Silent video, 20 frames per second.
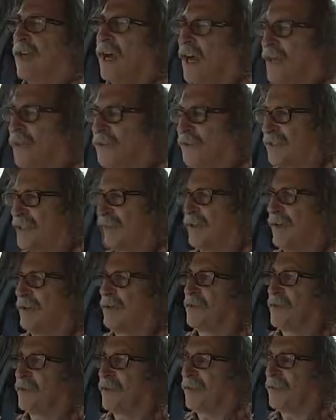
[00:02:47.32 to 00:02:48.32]
I was toying
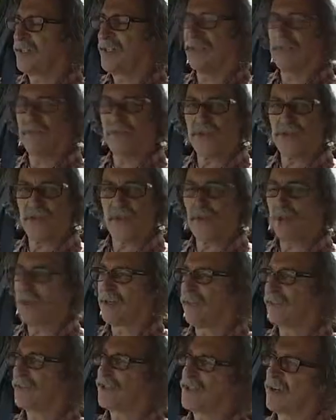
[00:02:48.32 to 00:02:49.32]
with the idea of doing
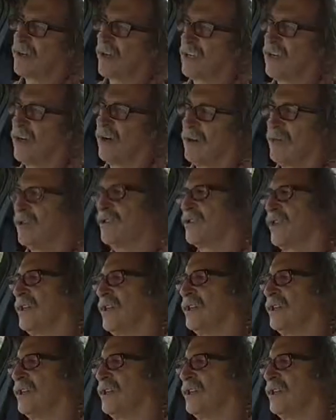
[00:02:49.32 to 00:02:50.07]
one on the psychology,